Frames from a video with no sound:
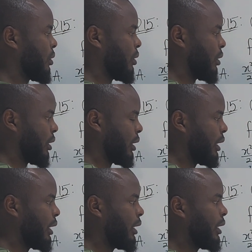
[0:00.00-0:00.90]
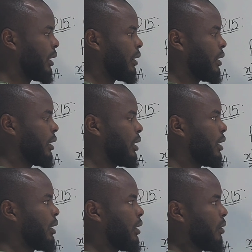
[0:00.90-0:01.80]
the
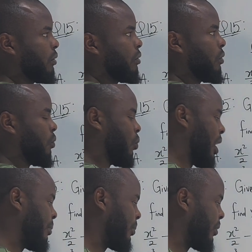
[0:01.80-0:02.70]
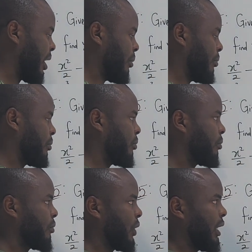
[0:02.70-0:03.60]
y prime
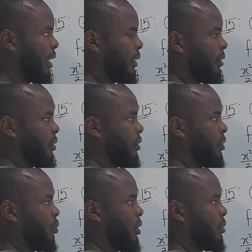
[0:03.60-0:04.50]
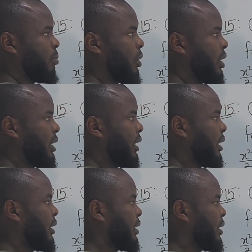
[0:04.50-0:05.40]
here, when you plug in
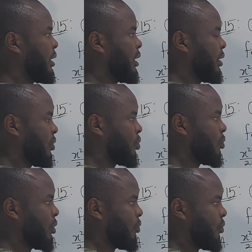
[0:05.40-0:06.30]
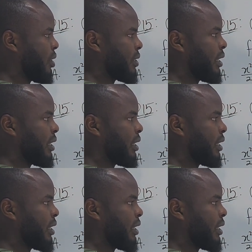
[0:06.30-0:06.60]
this, so your first